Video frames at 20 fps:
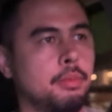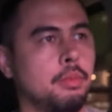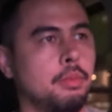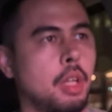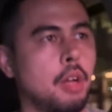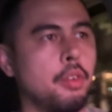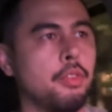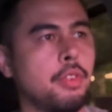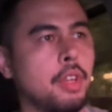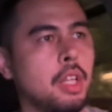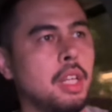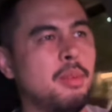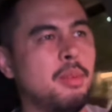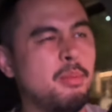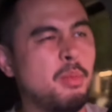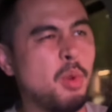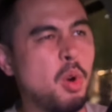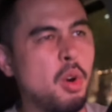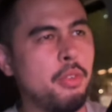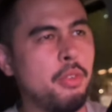I'm feeling
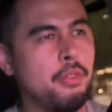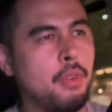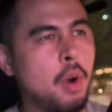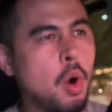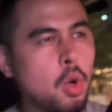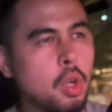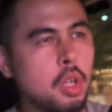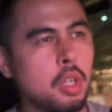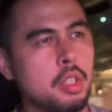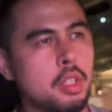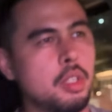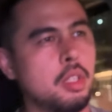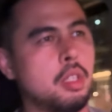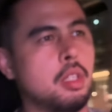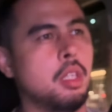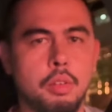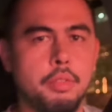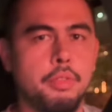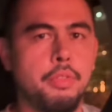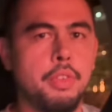more
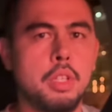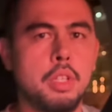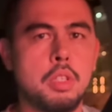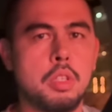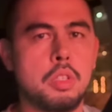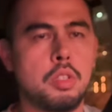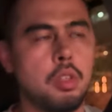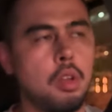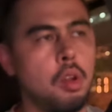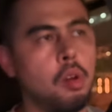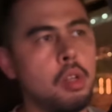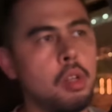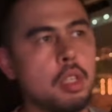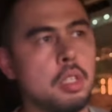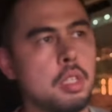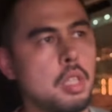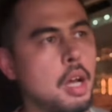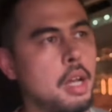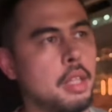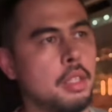focused. Things are slowly
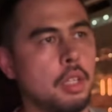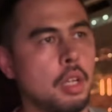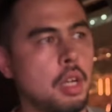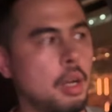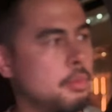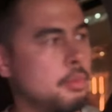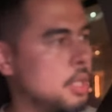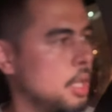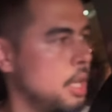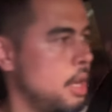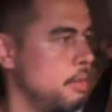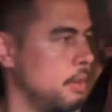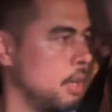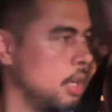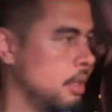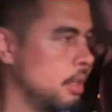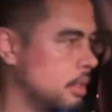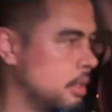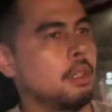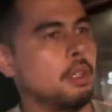starting to come together.
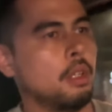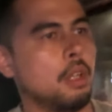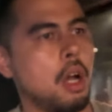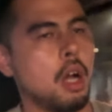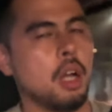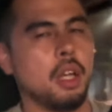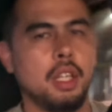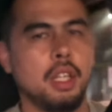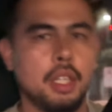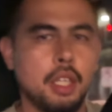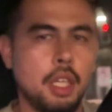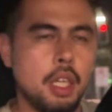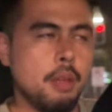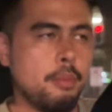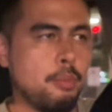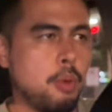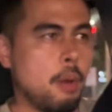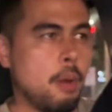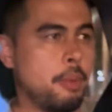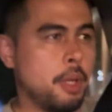I'm gonna keep
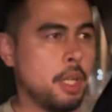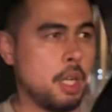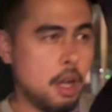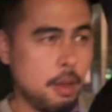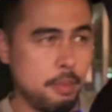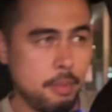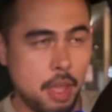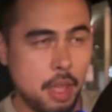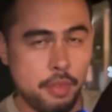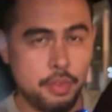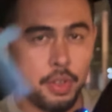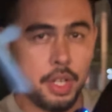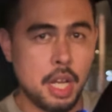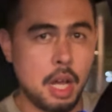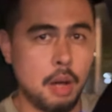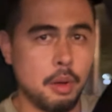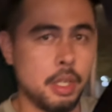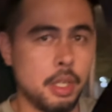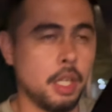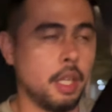popping up every
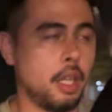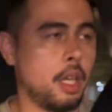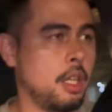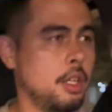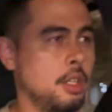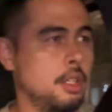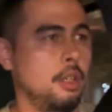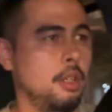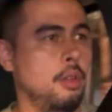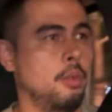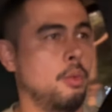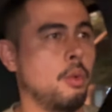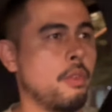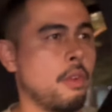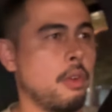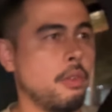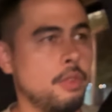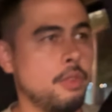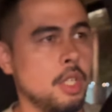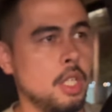now and again with
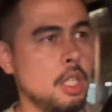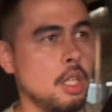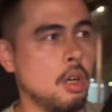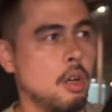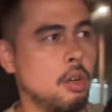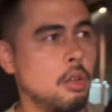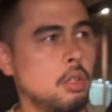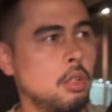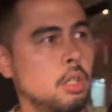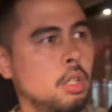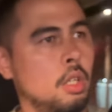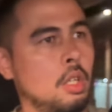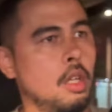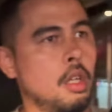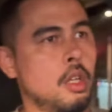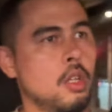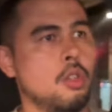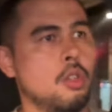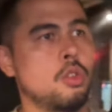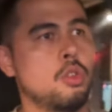a video
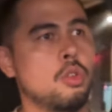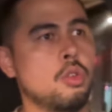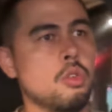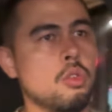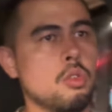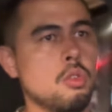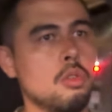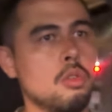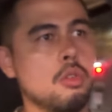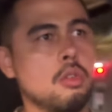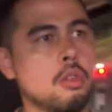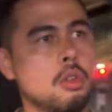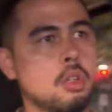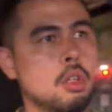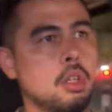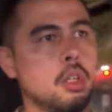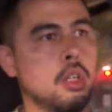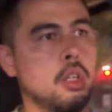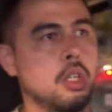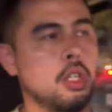to
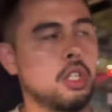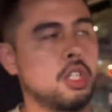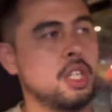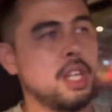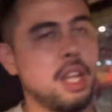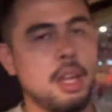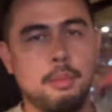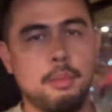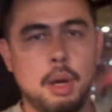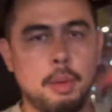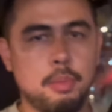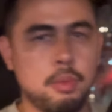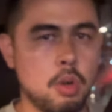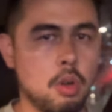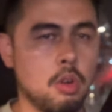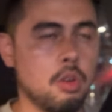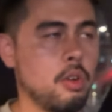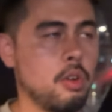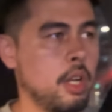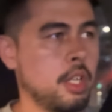share my
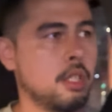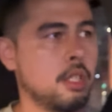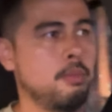progress,